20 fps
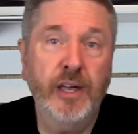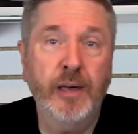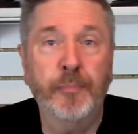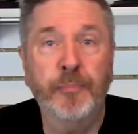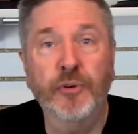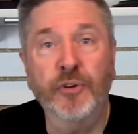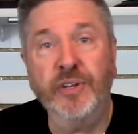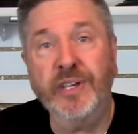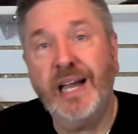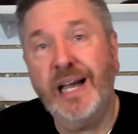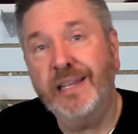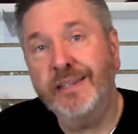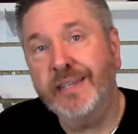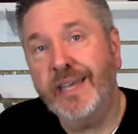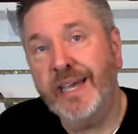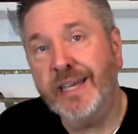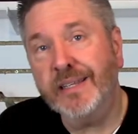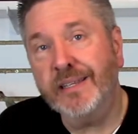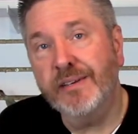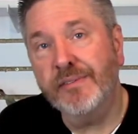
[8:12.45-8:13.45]
I'll put
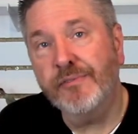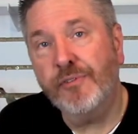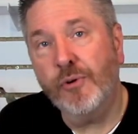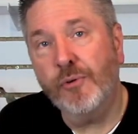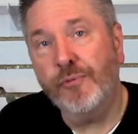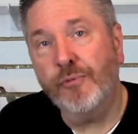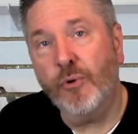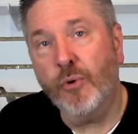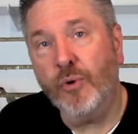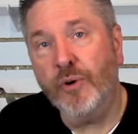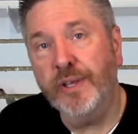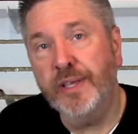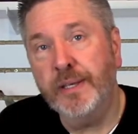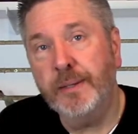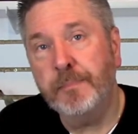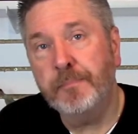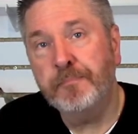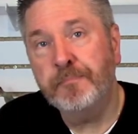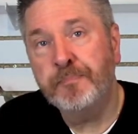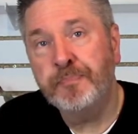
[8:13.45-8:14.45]
contact info for
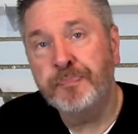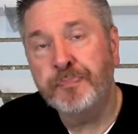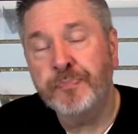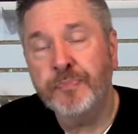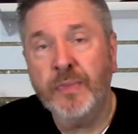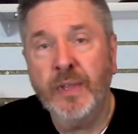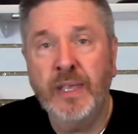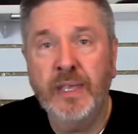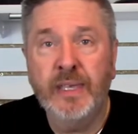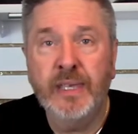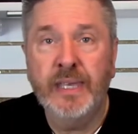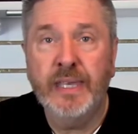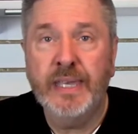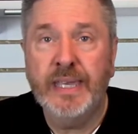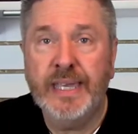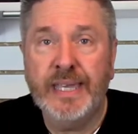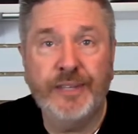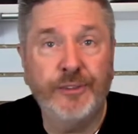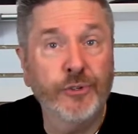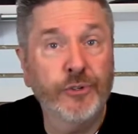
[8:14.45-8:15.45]
him.
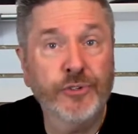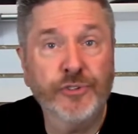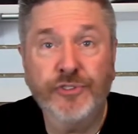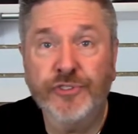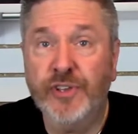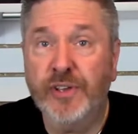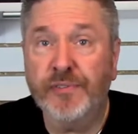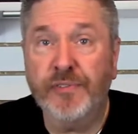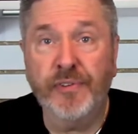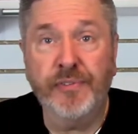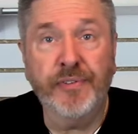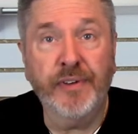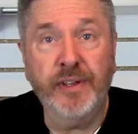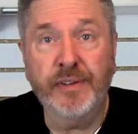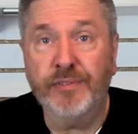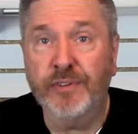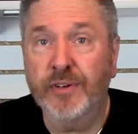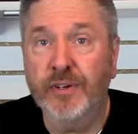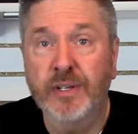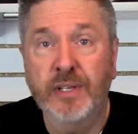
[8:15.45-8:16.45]
And do yourself a
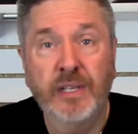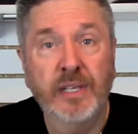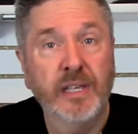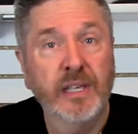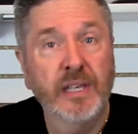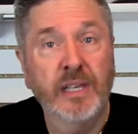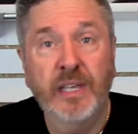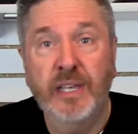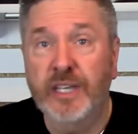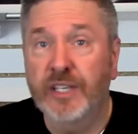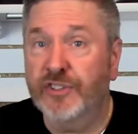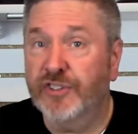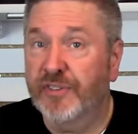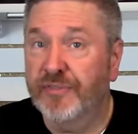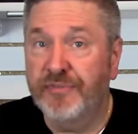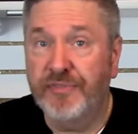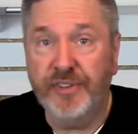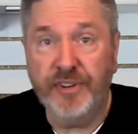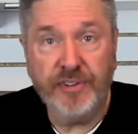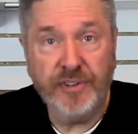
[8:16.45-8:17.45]
favor. It's a
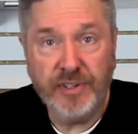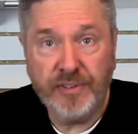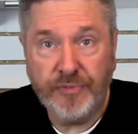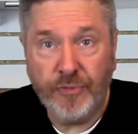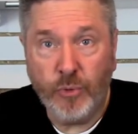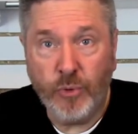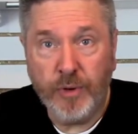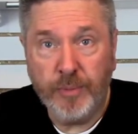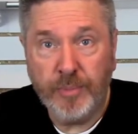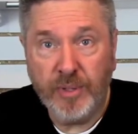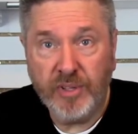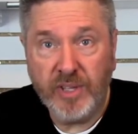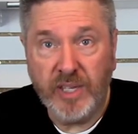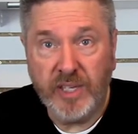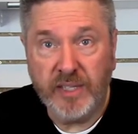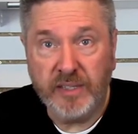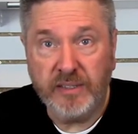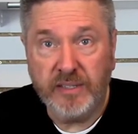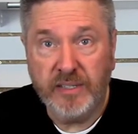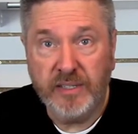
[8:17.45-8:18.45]
very affordable
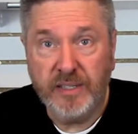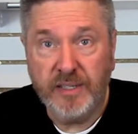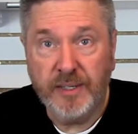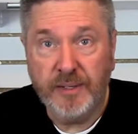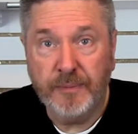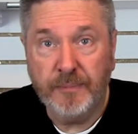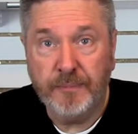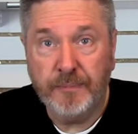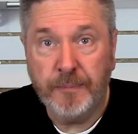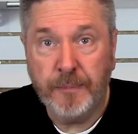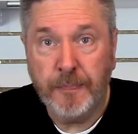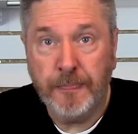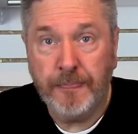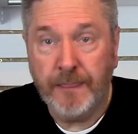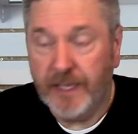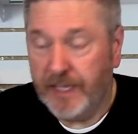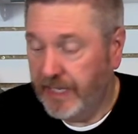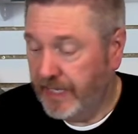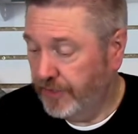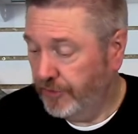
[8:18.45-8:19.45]
kit.
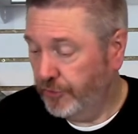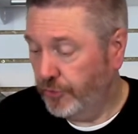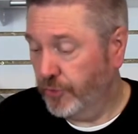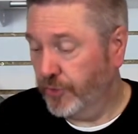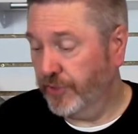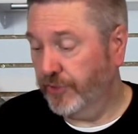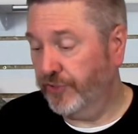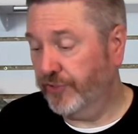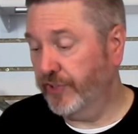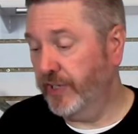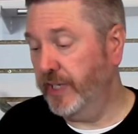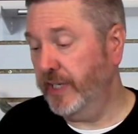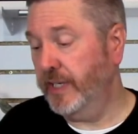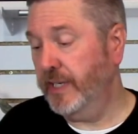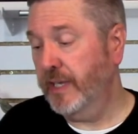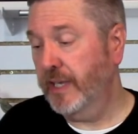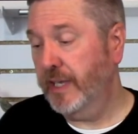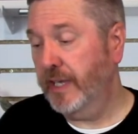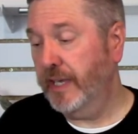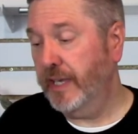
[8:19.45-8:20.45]
As you can
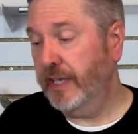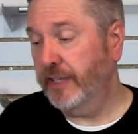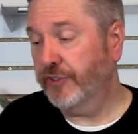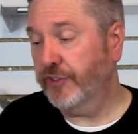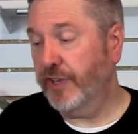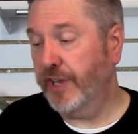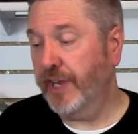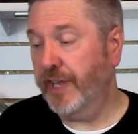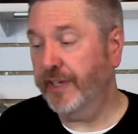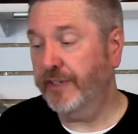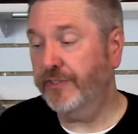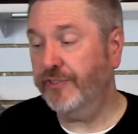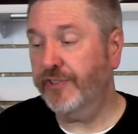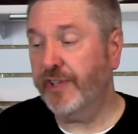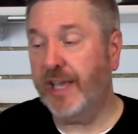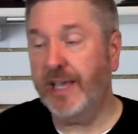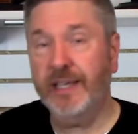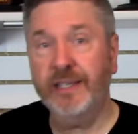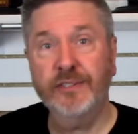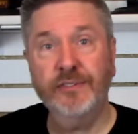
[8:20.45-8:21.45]
see, it's a nice
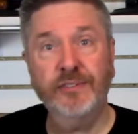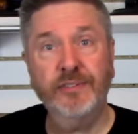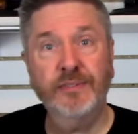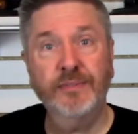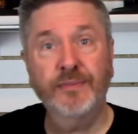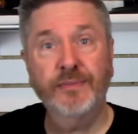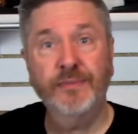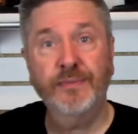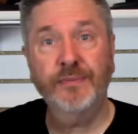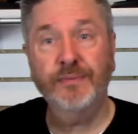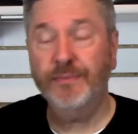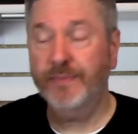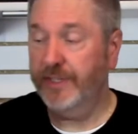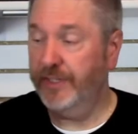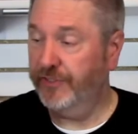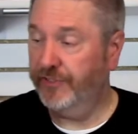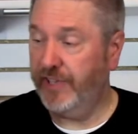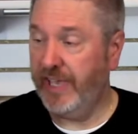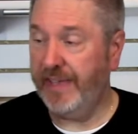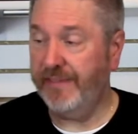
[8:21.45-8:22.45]
size.
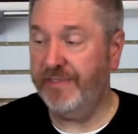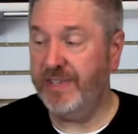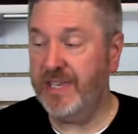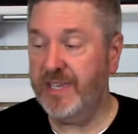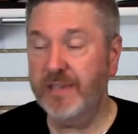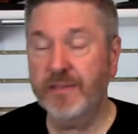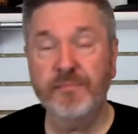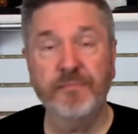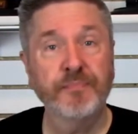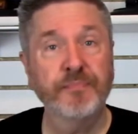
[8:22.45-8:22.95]
It's heavy.